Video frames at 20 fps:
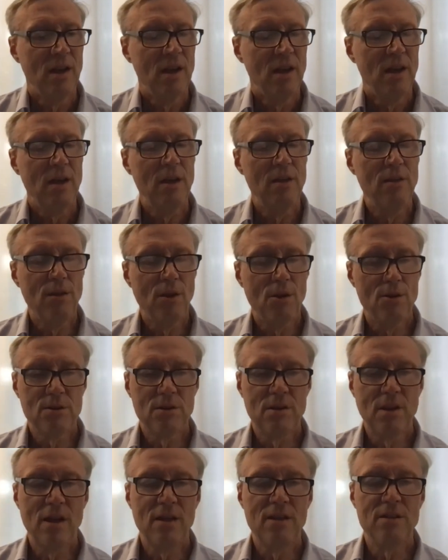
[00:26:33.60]
In
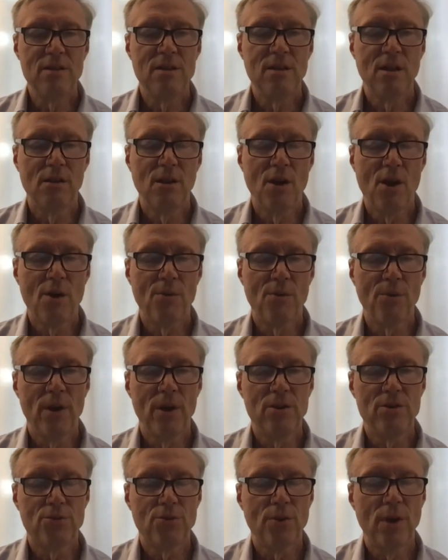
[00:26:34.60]
those days, the long
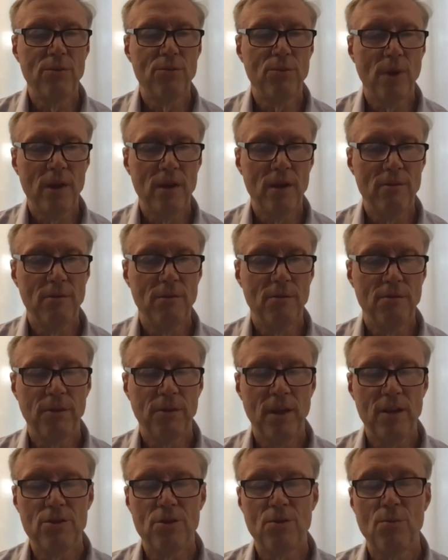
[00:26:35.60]
run trend rate of
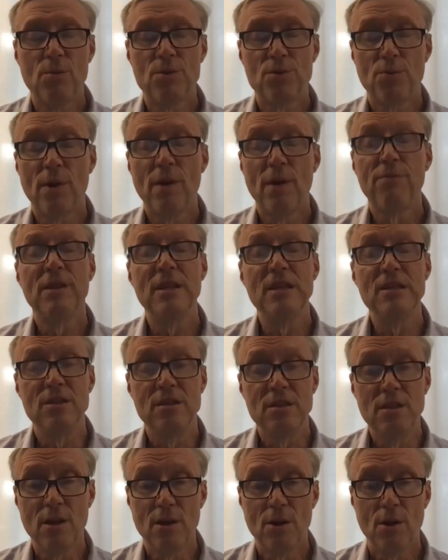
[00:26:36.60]
inflation was roughly
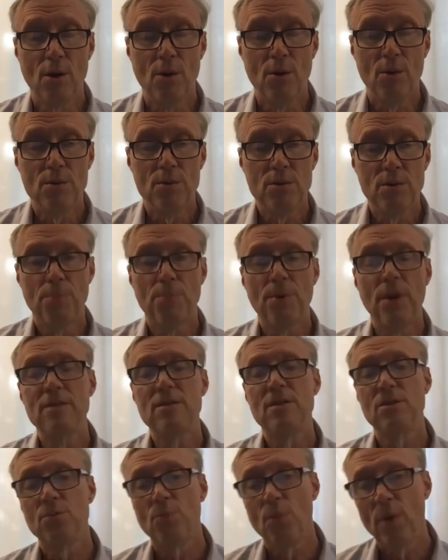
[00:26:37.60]
zero. So
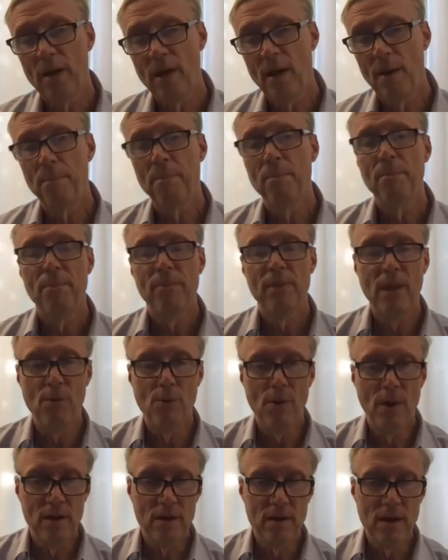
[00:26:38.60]
prices went up, they
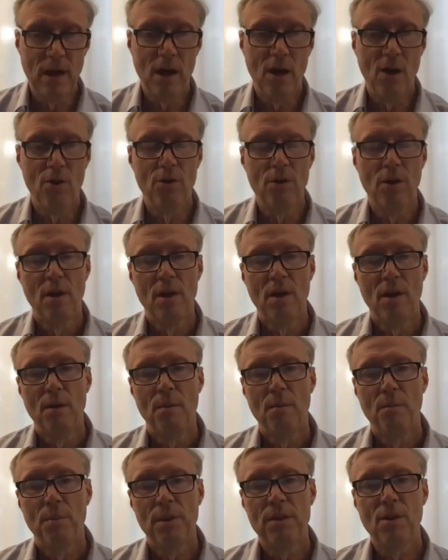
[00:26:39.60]
went down,
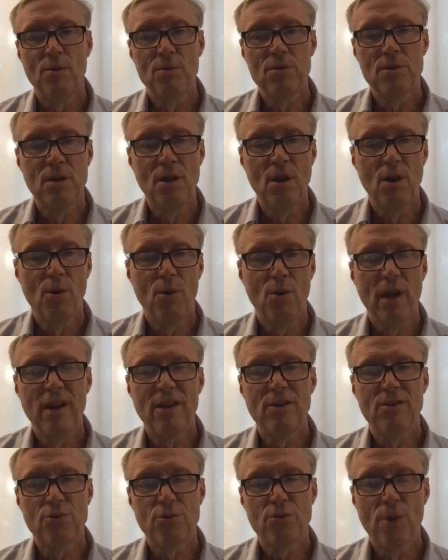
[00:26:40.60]
but there was no
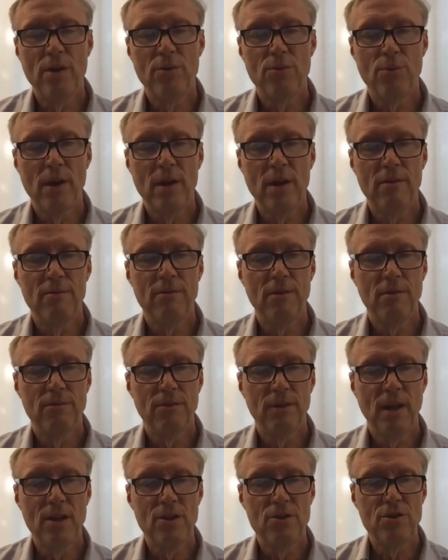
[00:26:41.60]
trend rate of
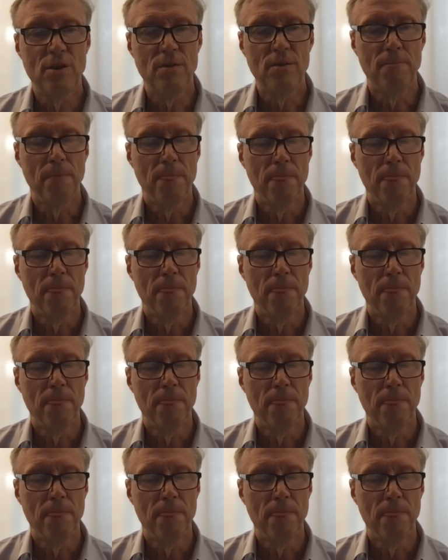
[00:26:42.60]
inflation.